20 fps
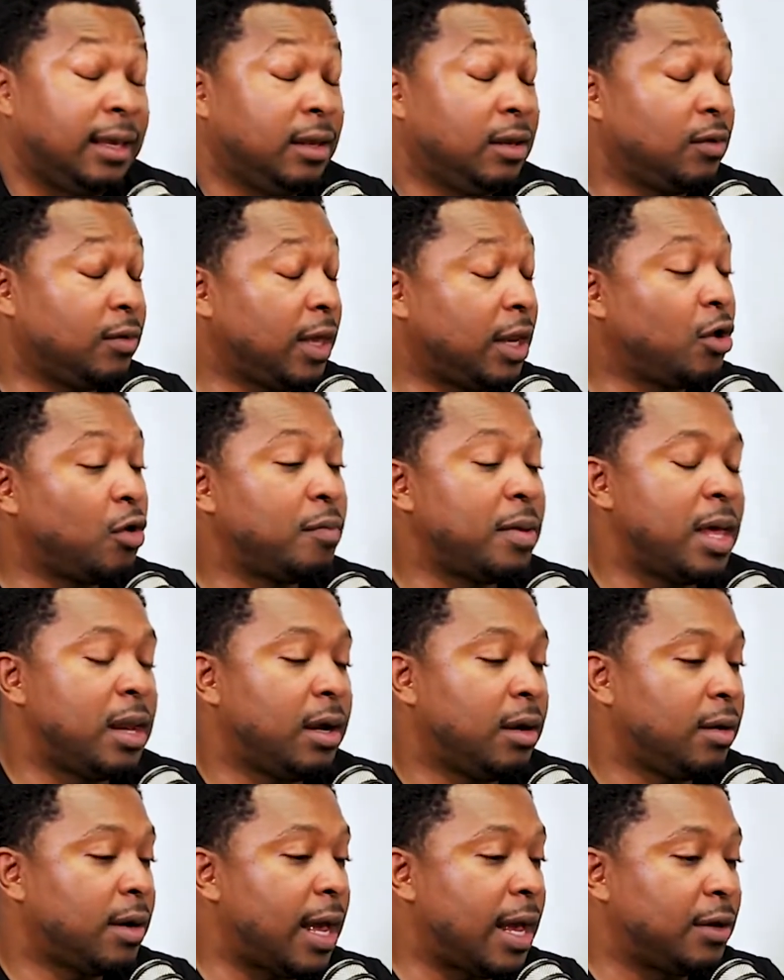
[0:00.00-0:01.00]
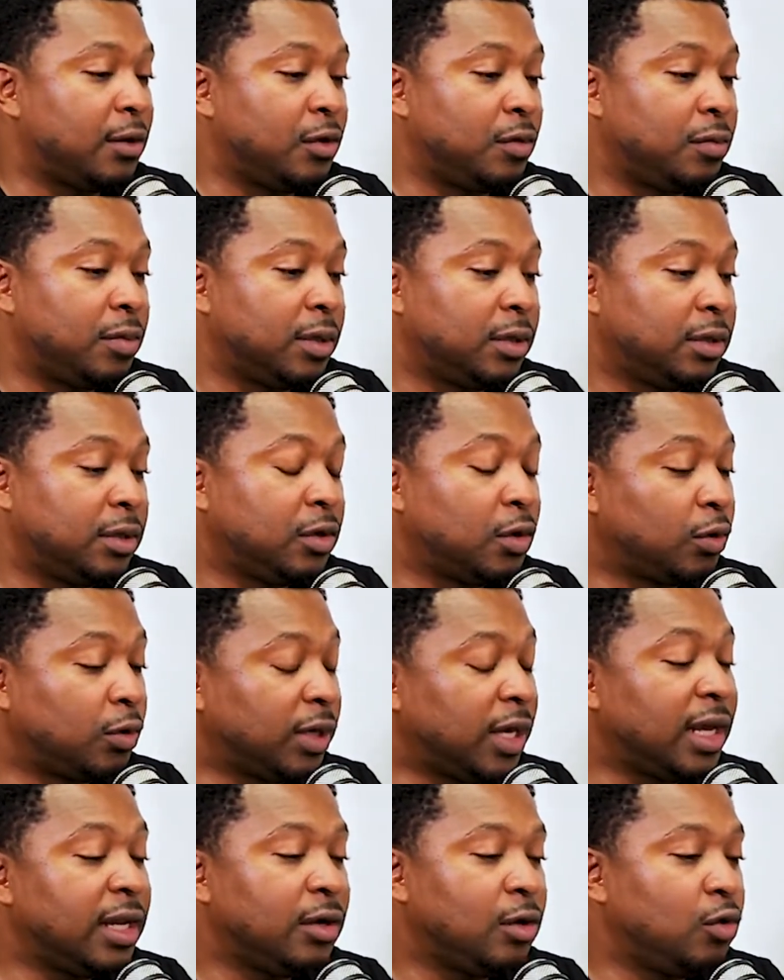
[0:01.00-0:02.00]
they know better than I do, but,
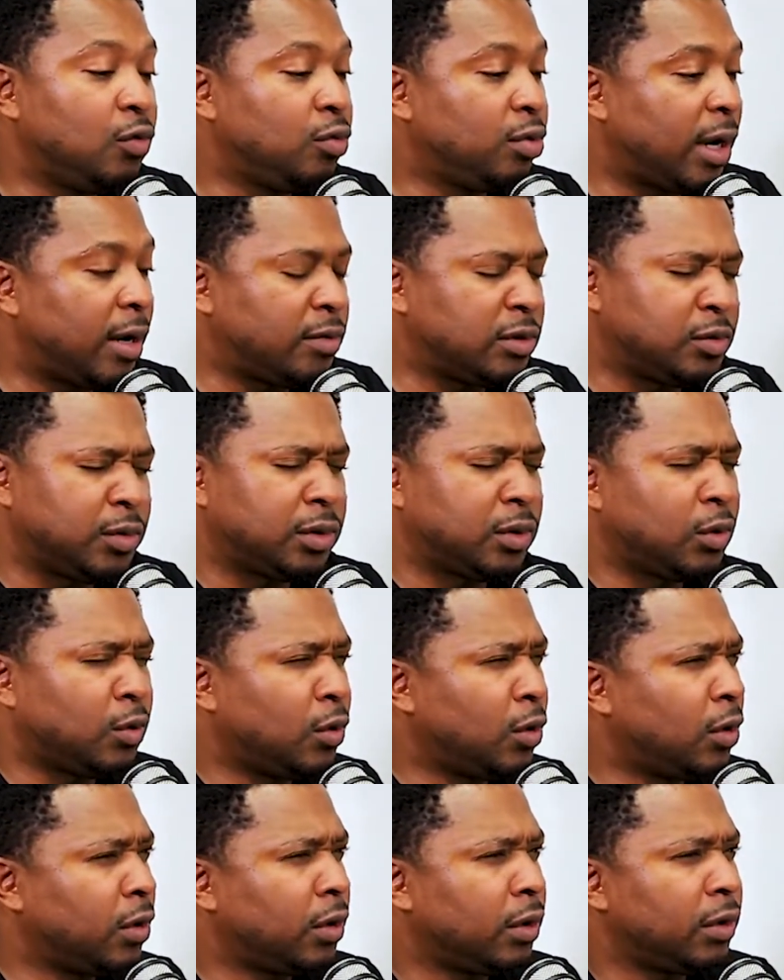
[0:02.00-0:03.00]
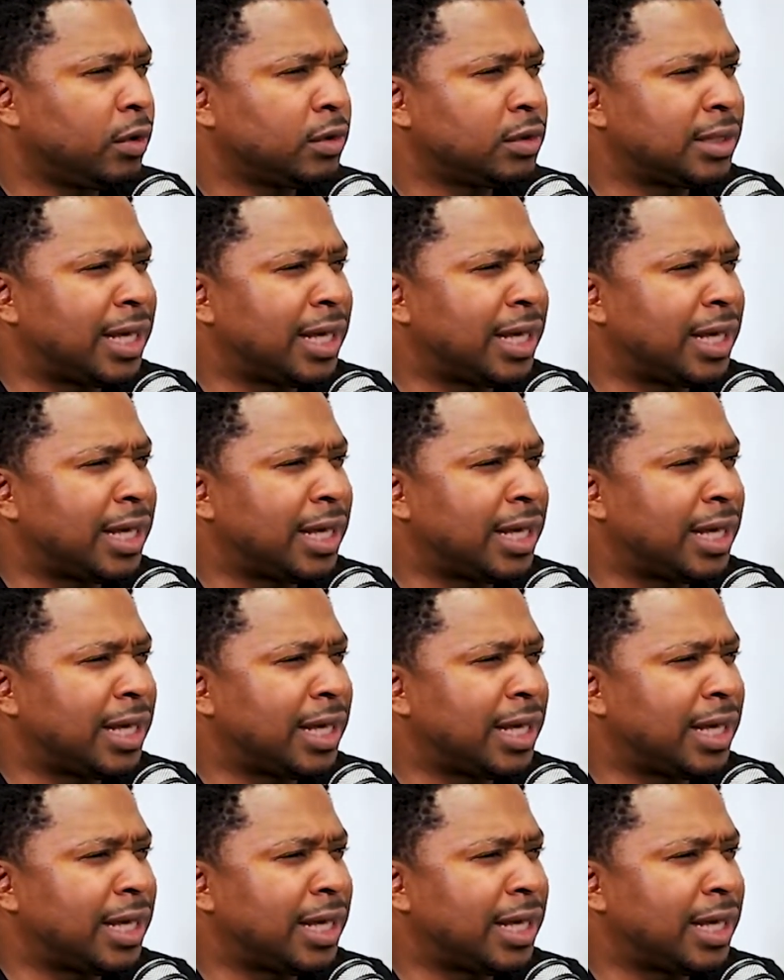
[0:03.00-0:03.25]
Kelly Oubre was with the Warriors.